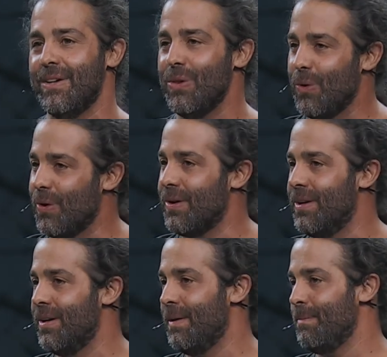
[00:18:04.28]
Lord.
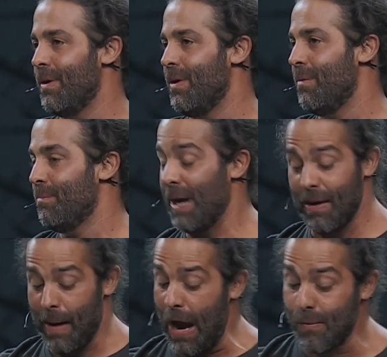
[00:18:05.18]
But
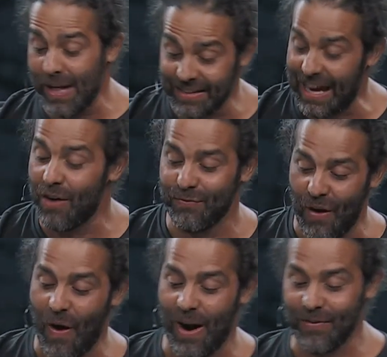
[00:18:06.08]
I, I realize how
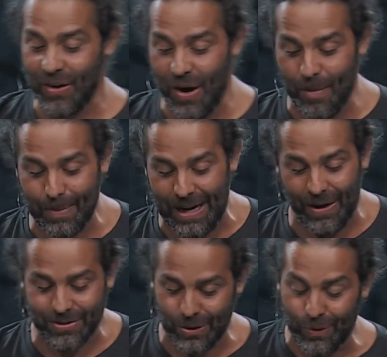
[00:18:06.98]
far I've come, but I
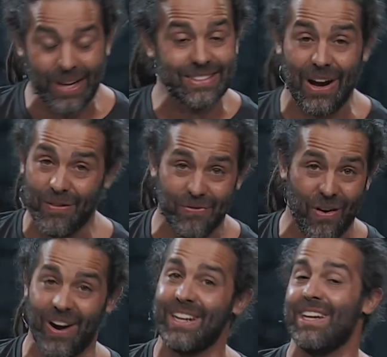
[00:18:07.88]
also realize how
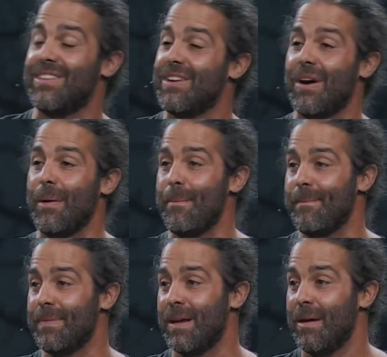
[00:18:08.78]
far I need to go.
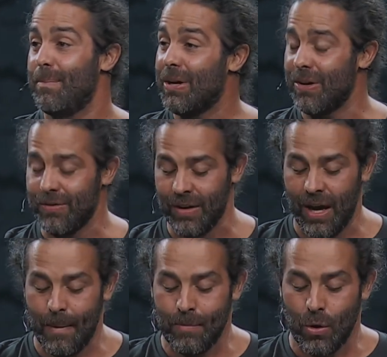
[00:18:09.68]
Because
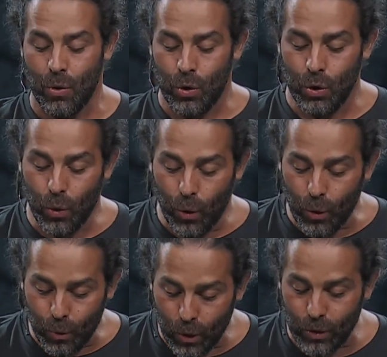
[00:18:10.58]
your
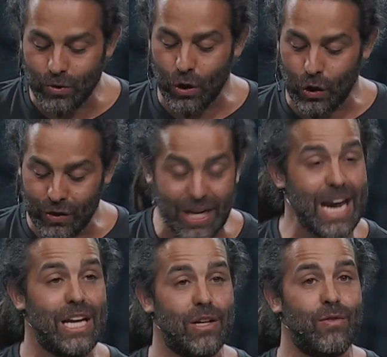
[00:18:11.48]
words are
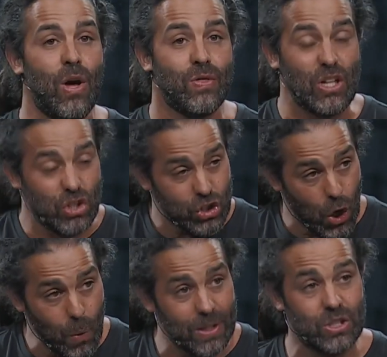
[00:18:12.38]
creative, they
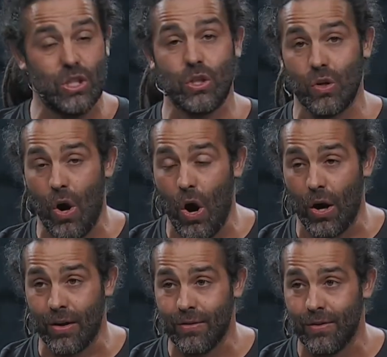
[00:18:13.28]
show what's in your
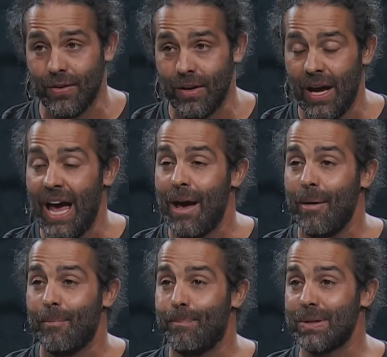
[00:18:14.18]
heart,
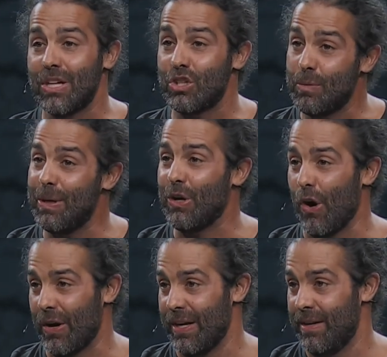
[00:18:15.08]
but they should be
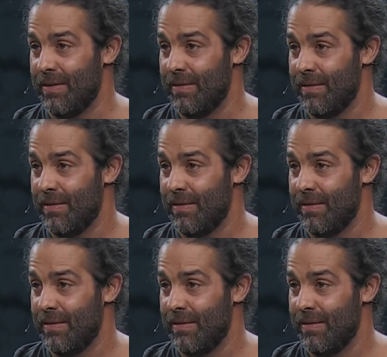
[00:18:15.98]
guarded,